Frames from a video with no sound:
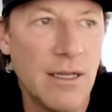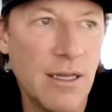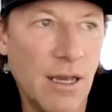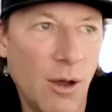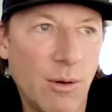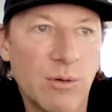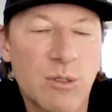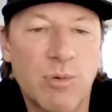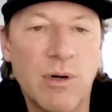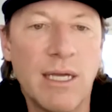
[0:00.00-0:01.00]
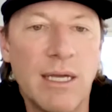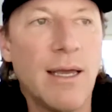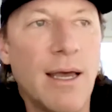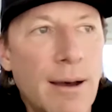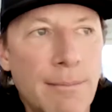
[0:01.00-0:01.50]
you know it was
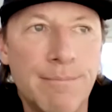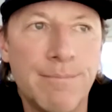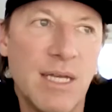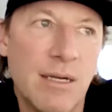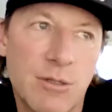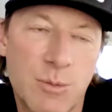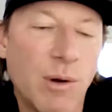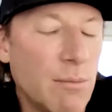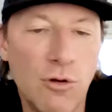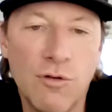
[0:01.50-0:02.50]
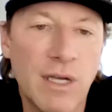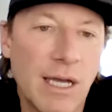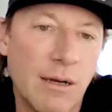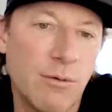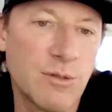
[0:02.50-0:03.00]
pretty um, it was pretty
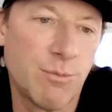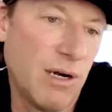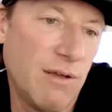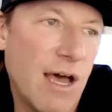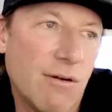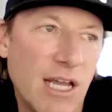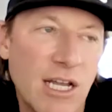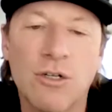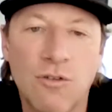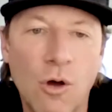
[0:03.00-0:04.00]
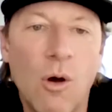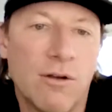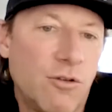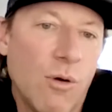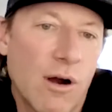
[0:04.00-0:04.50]
moving and it was pretty foundational to,
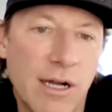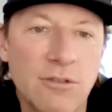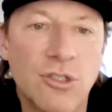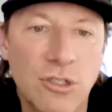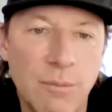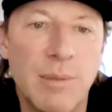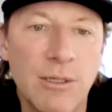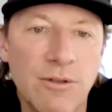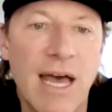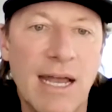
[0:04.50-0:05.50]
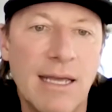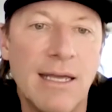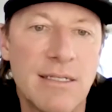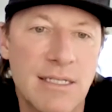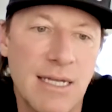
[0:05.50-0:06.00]
to our culture to build that
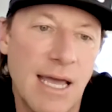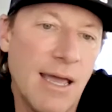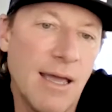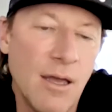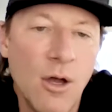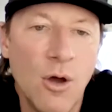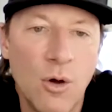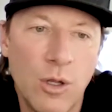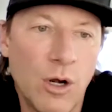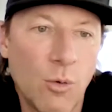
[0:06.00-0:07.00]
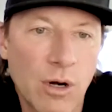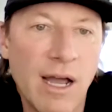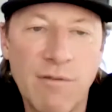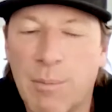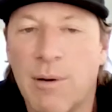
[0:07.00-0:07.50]
in to say hey you know, we're going to
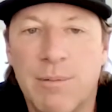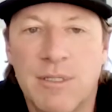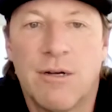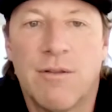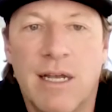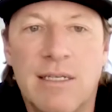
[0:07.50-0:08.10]
have a purpose here that